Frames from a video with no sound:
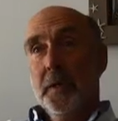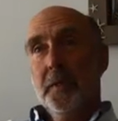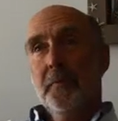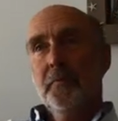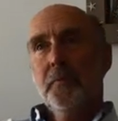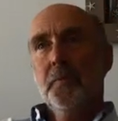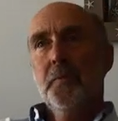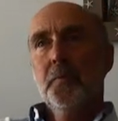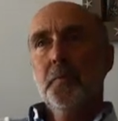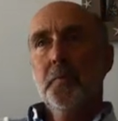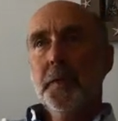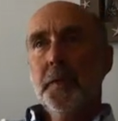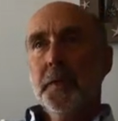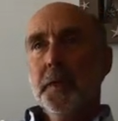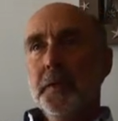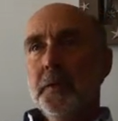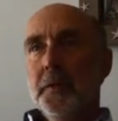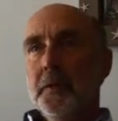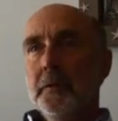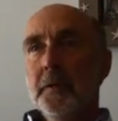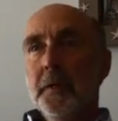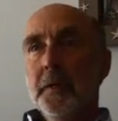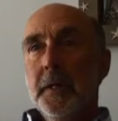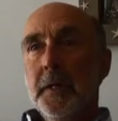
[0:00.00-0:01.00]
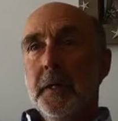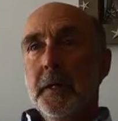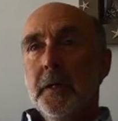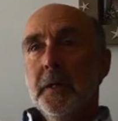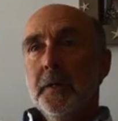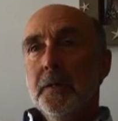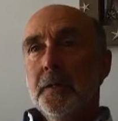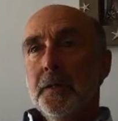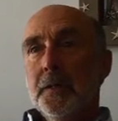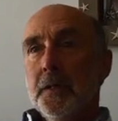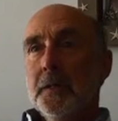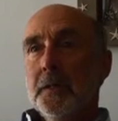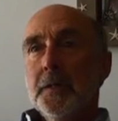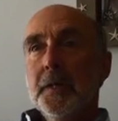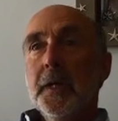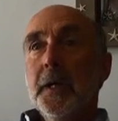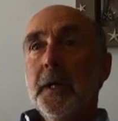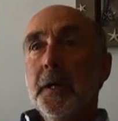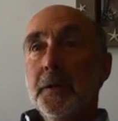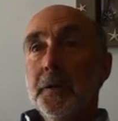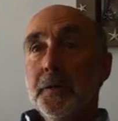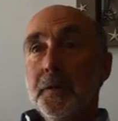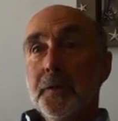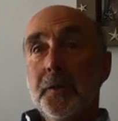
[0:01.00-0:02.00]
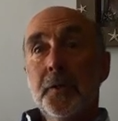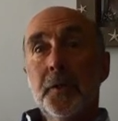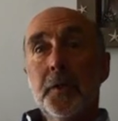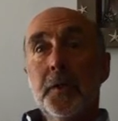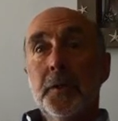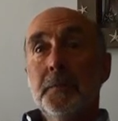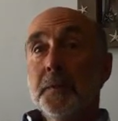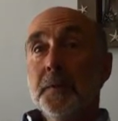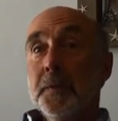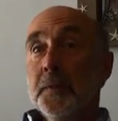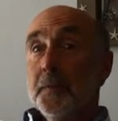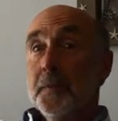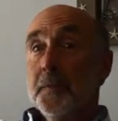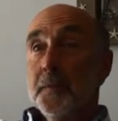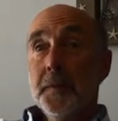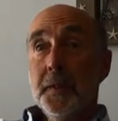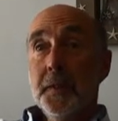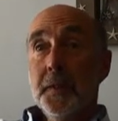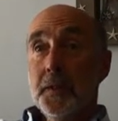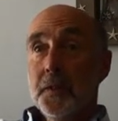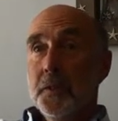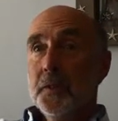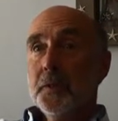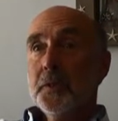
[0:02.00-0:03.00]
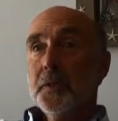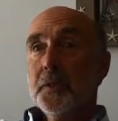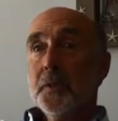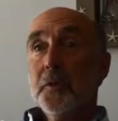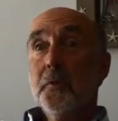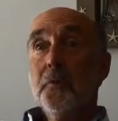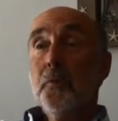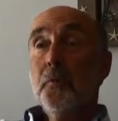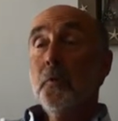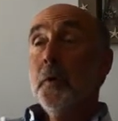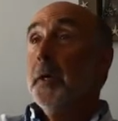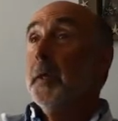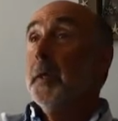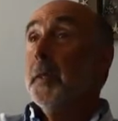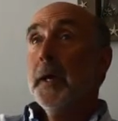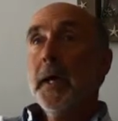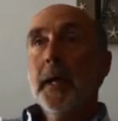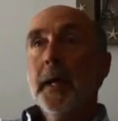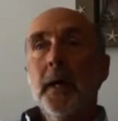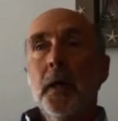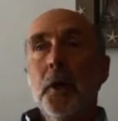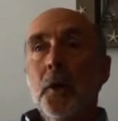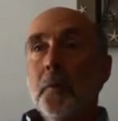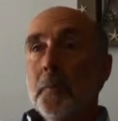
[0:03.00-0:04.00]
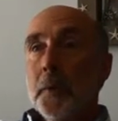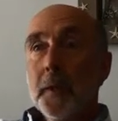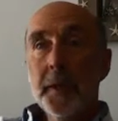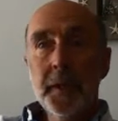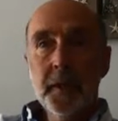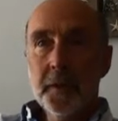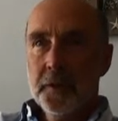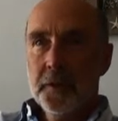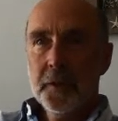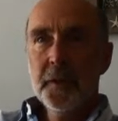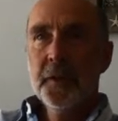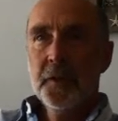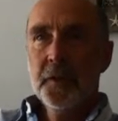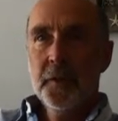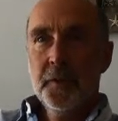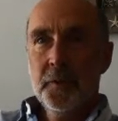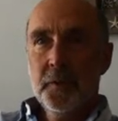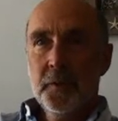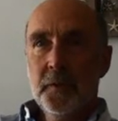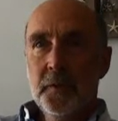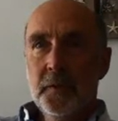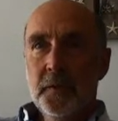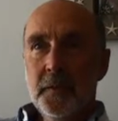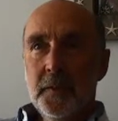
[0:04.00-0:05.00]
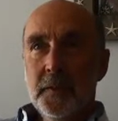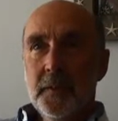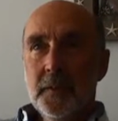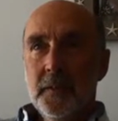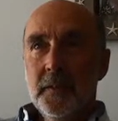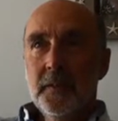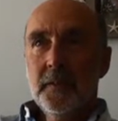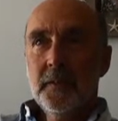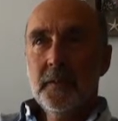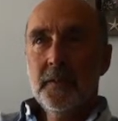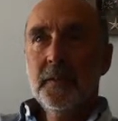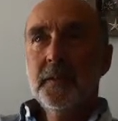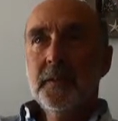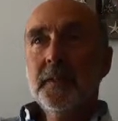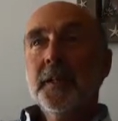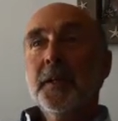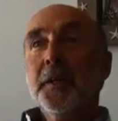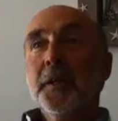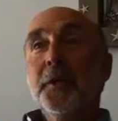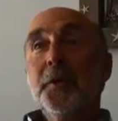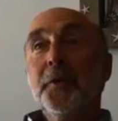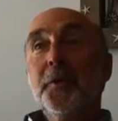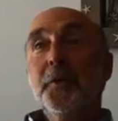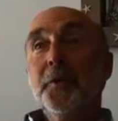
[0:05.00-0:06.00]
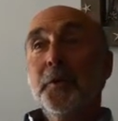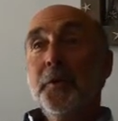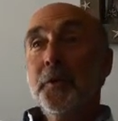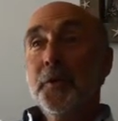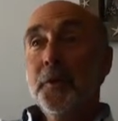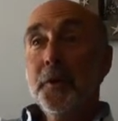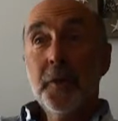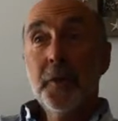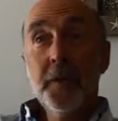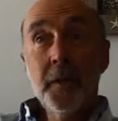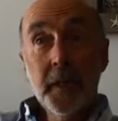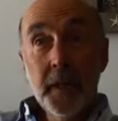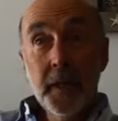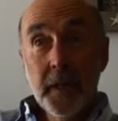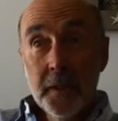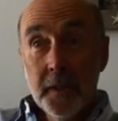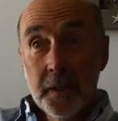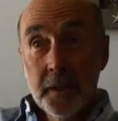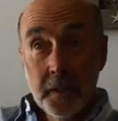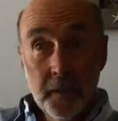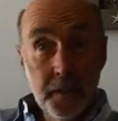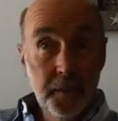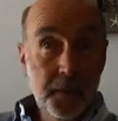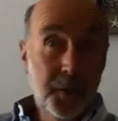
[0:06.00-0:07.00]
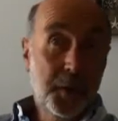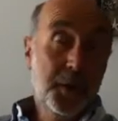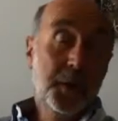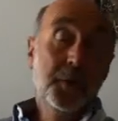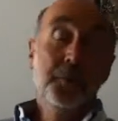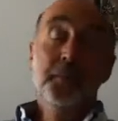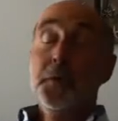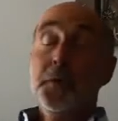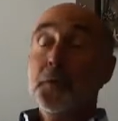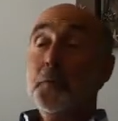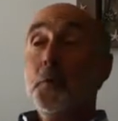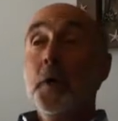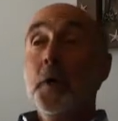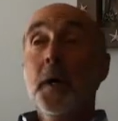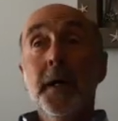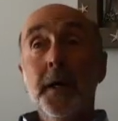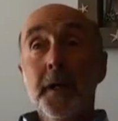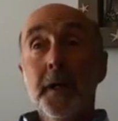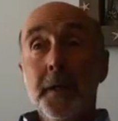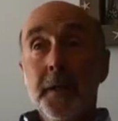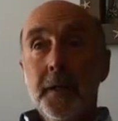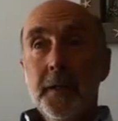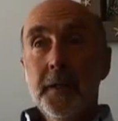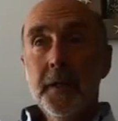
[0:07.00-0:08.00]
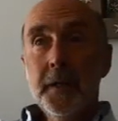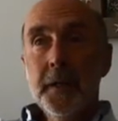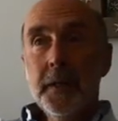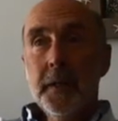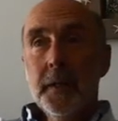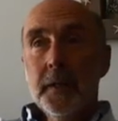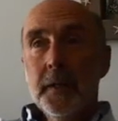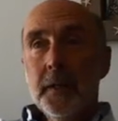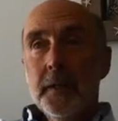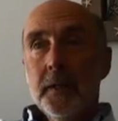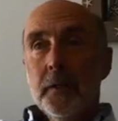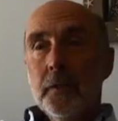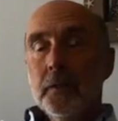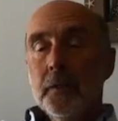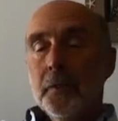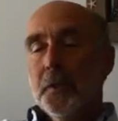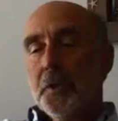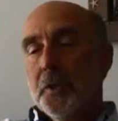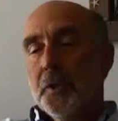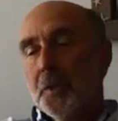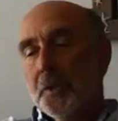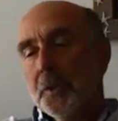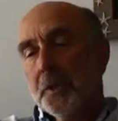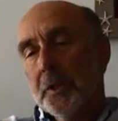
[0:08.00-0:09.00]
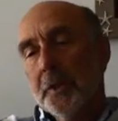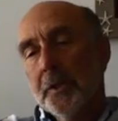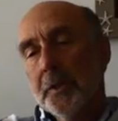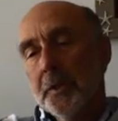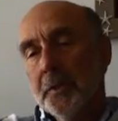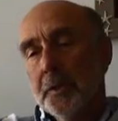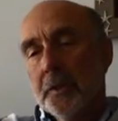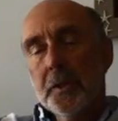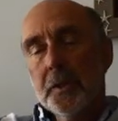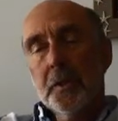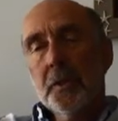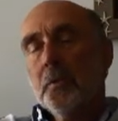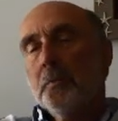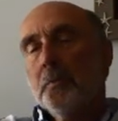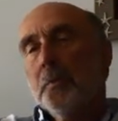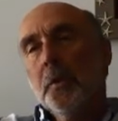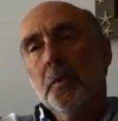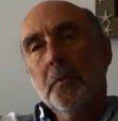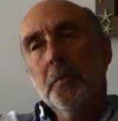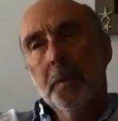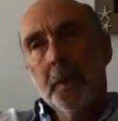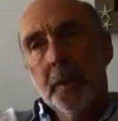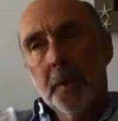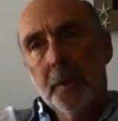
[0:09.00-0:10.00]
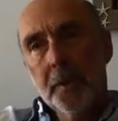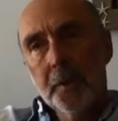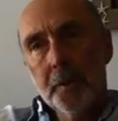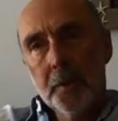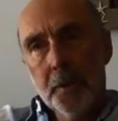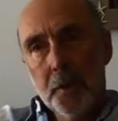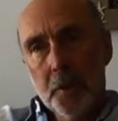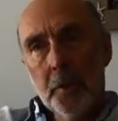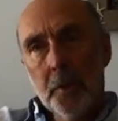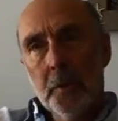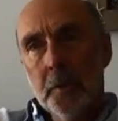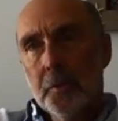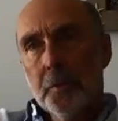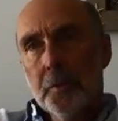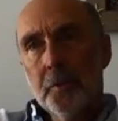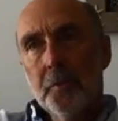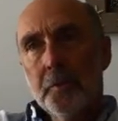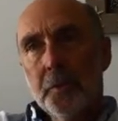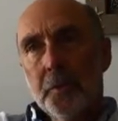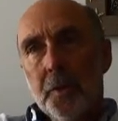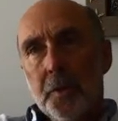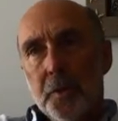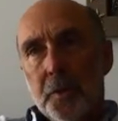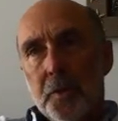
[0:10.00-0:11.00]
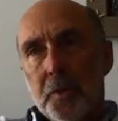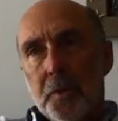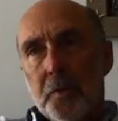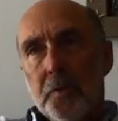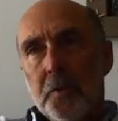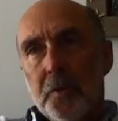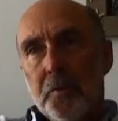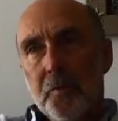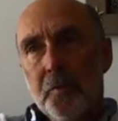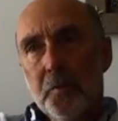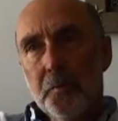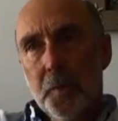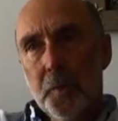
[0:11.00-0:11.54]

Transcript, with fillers: have them, where you sit down at times and think to yourself, where the hell am I going to go? Yeah. And, you know, and she was one. Yeah. You know, she started to tell me about the childhood history of